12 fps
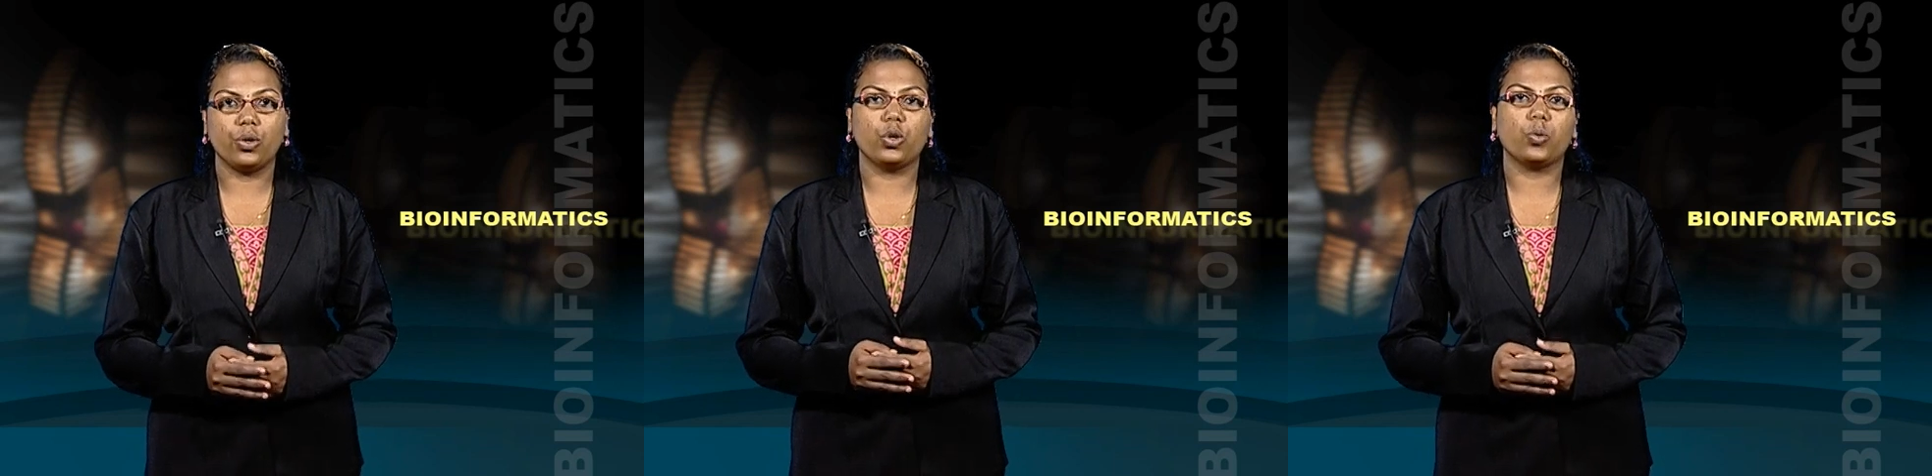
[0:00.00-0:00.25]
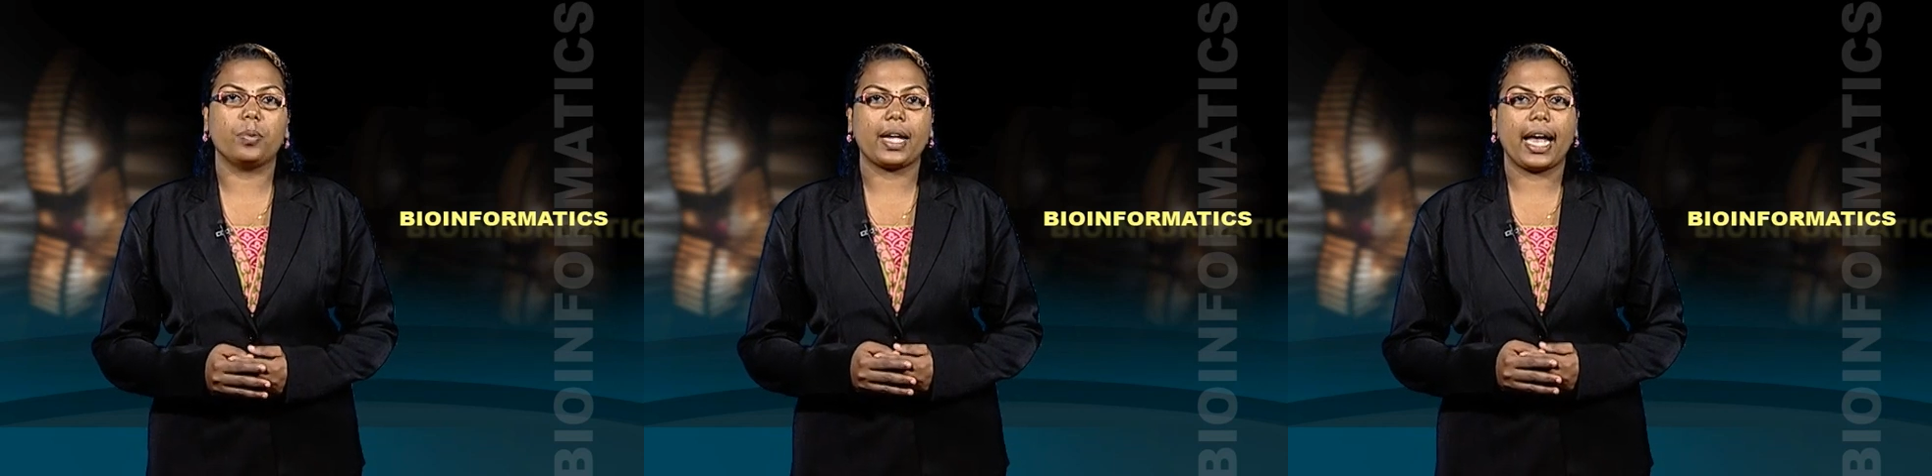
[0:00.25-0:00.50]

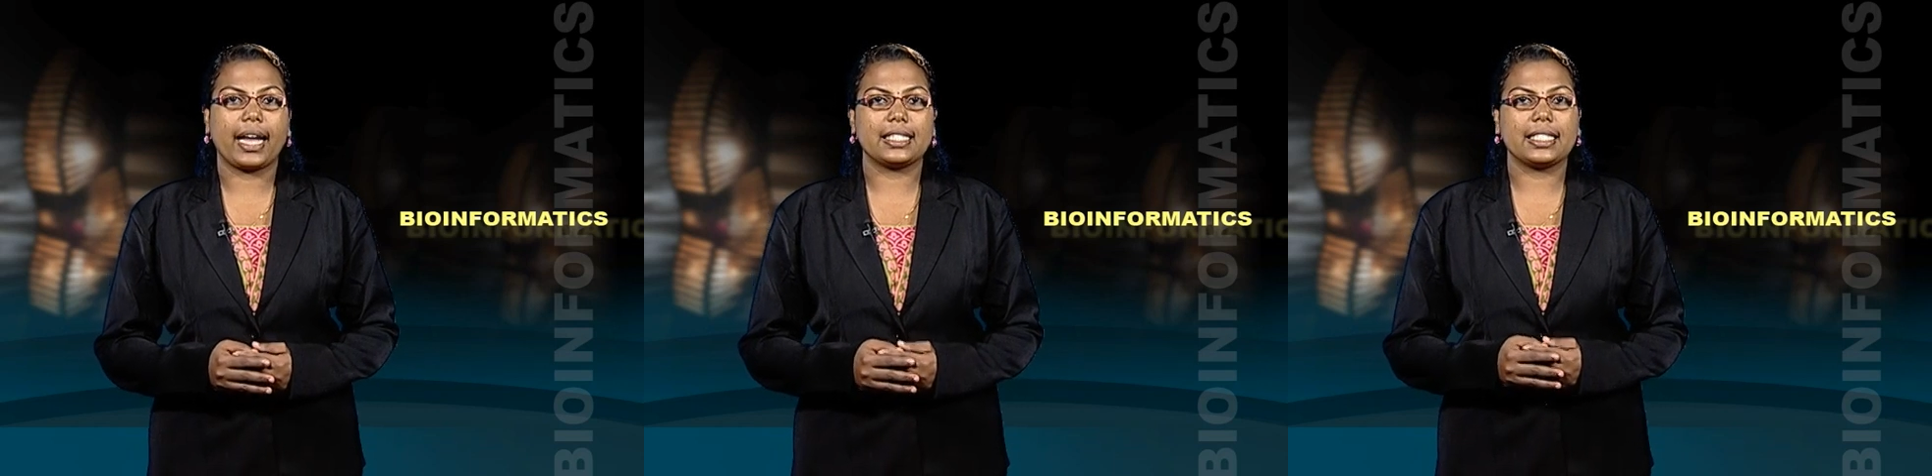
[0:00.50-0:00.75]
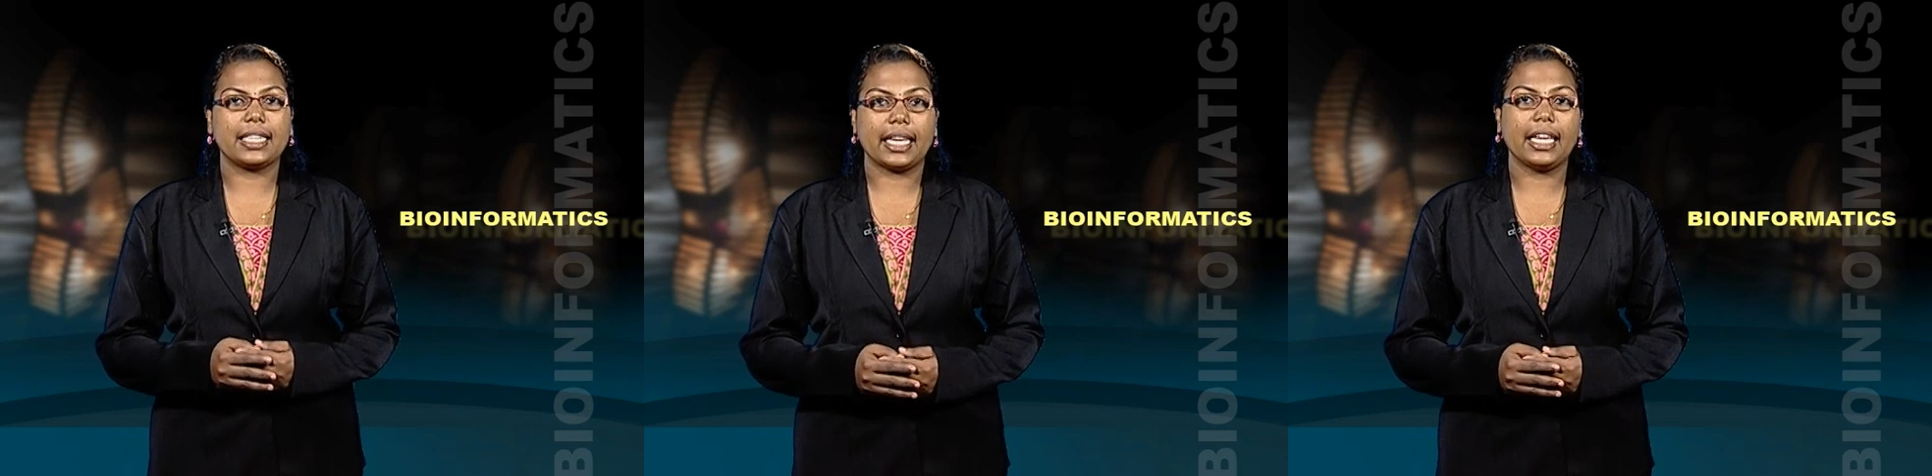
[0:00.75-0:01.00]
loop has
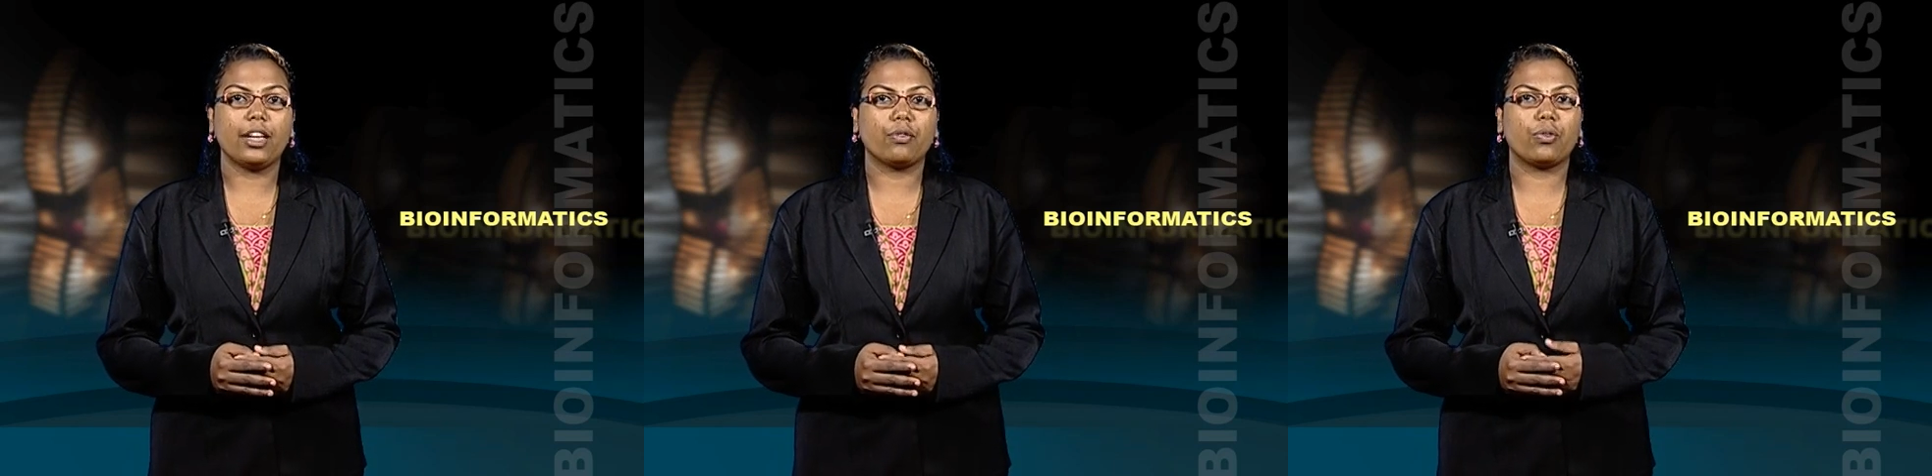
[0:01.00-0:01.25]
D